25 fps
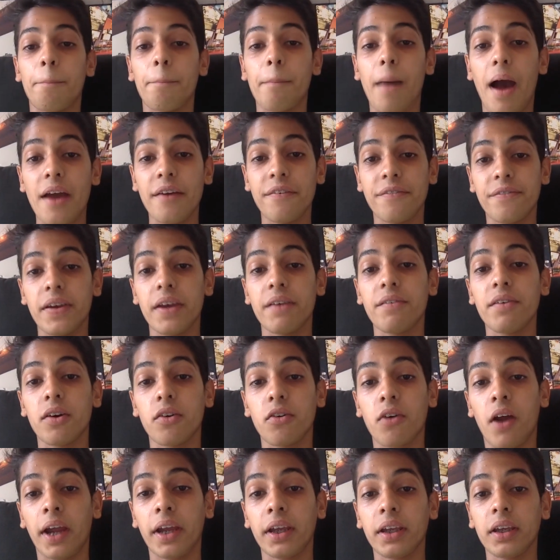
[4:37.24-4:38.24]
My favorite
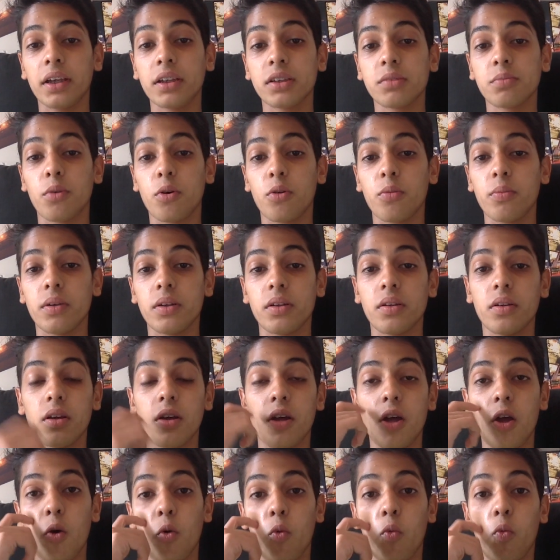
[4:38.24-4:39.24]
Ryan Giggs moment
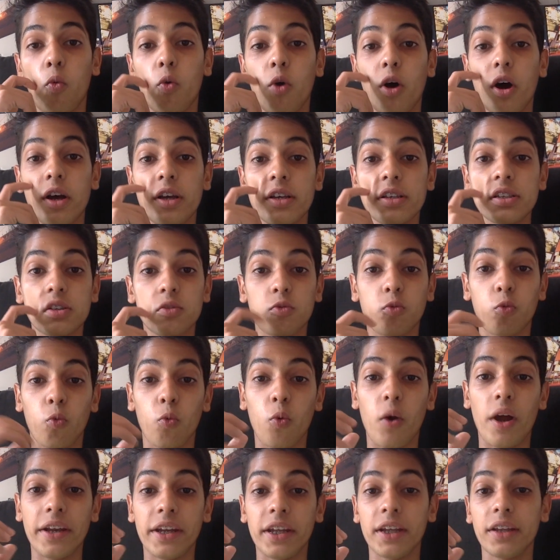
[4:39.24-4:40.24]
was
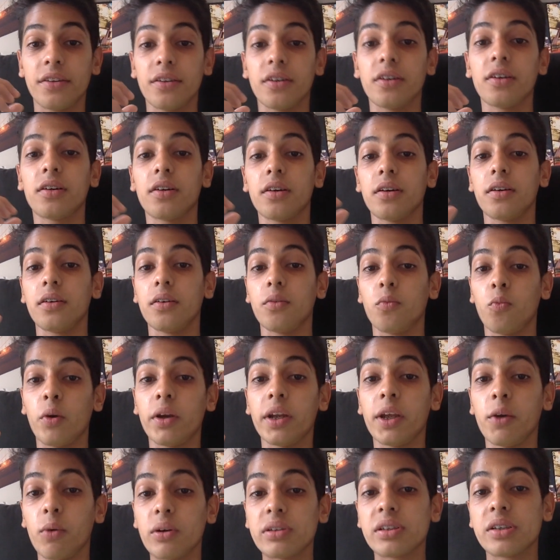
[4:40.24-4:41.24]
when he
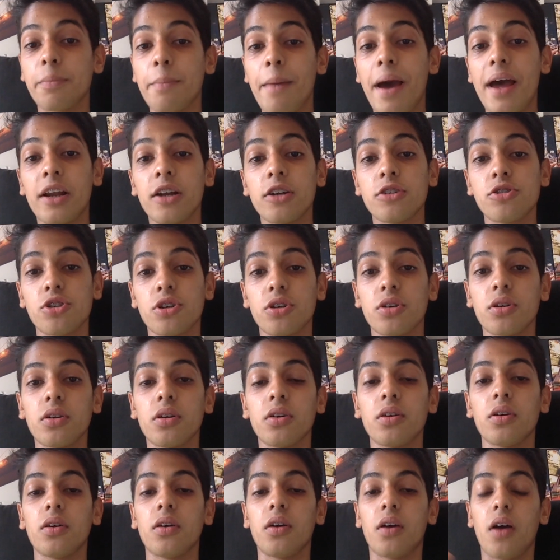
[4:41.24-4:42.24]
was a manager
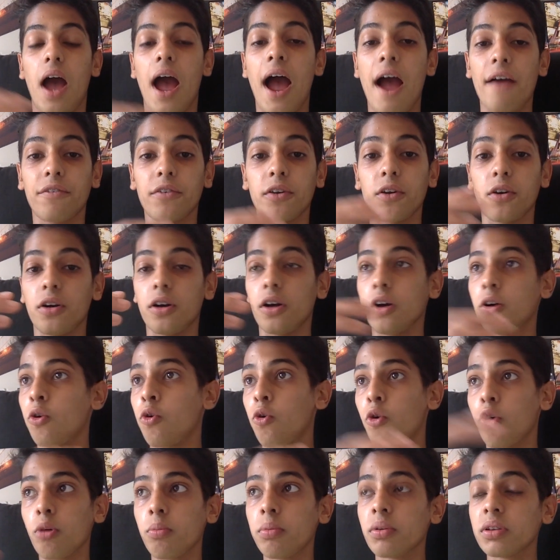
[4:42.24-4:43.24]
after a
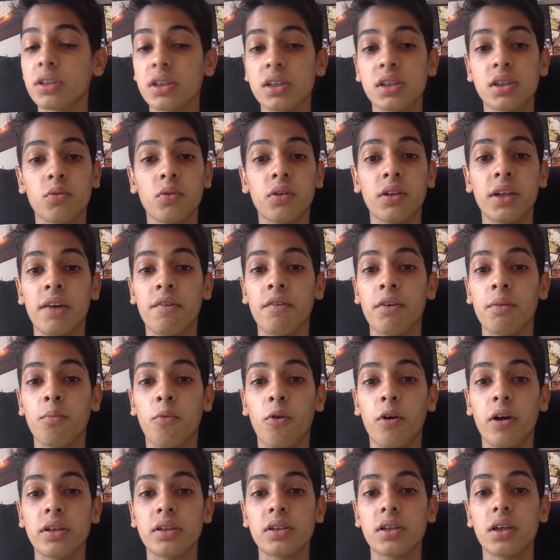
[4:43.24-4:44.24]
horrible season with David
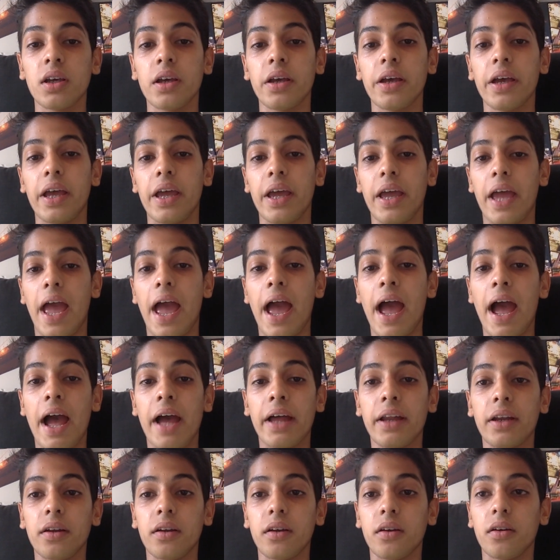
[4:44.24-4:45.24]
Moyes,
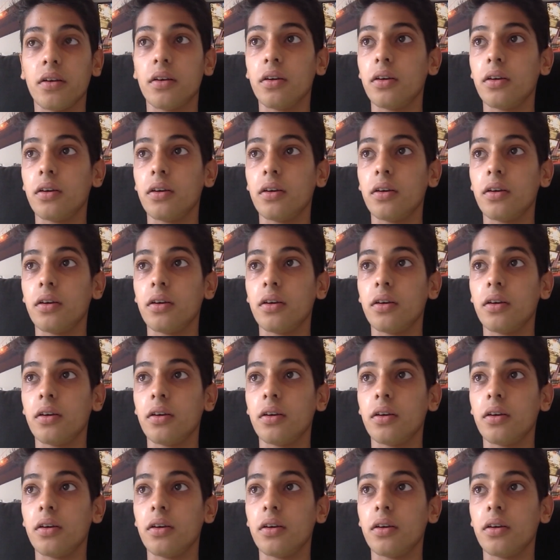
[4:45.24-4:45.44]
and